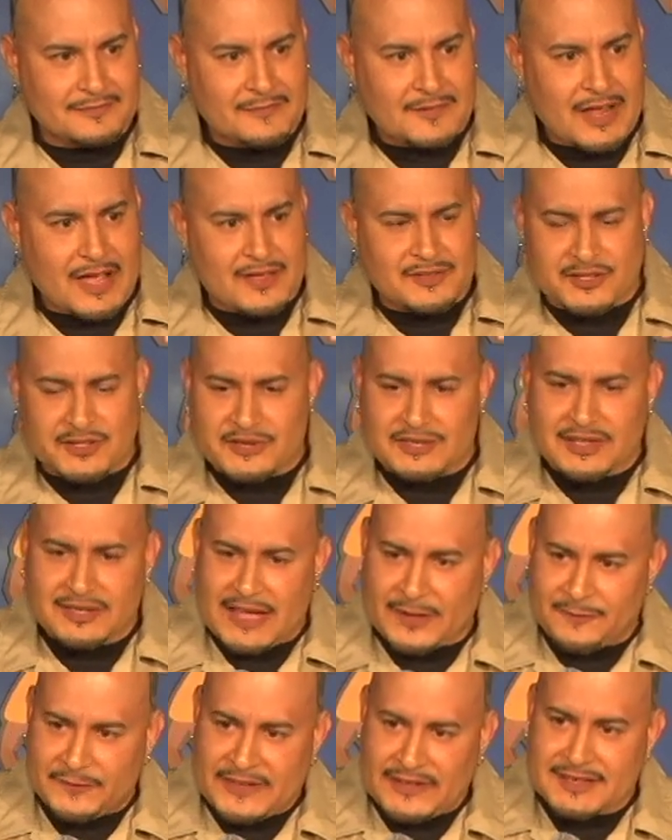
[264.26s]
Seriously, it looked
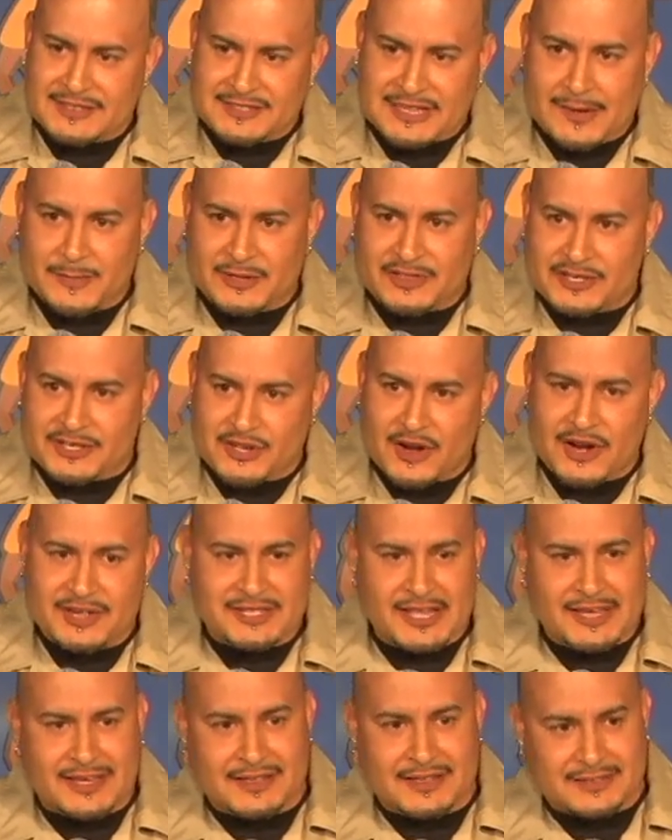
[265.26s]
like feeding time at the Shark
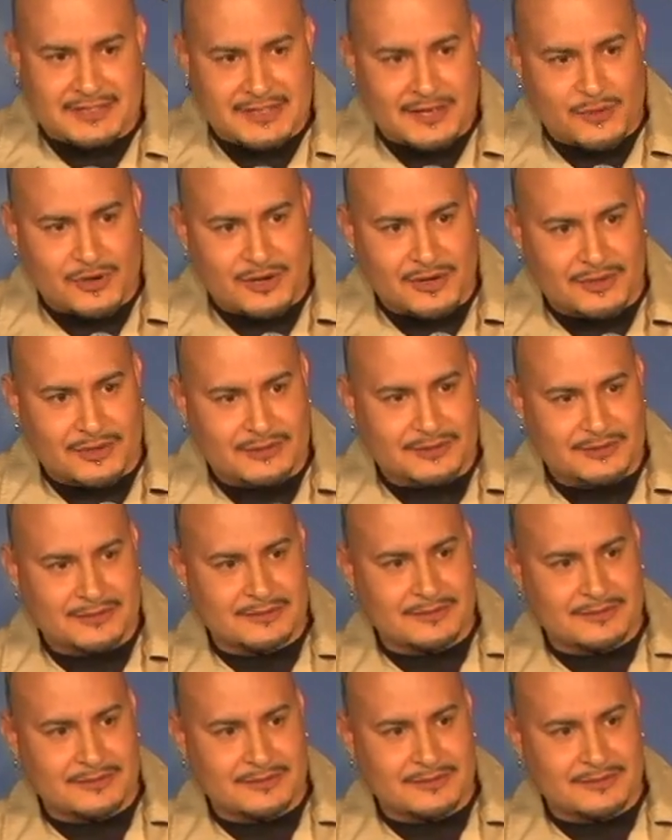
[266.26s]
Tank at SeaWorld.